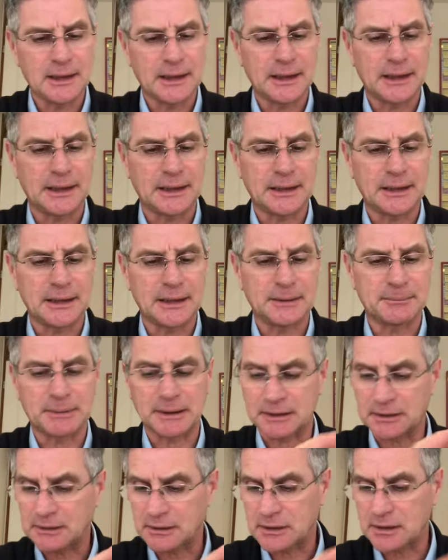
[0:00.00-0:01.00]

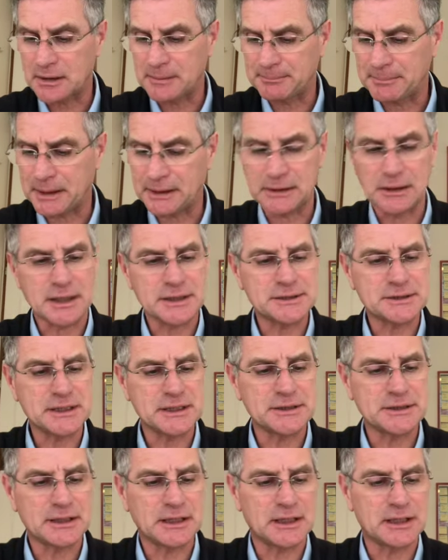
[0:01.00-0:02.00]
But nice
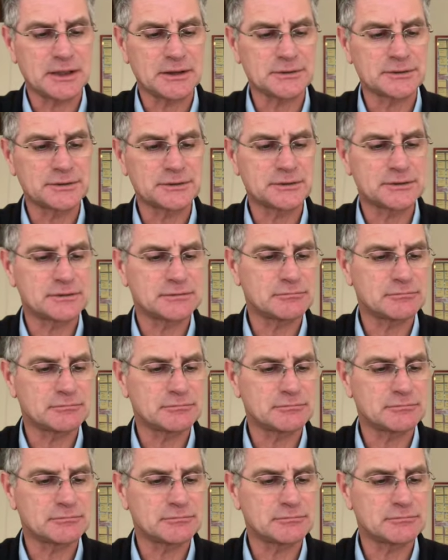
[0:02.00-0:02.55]
details.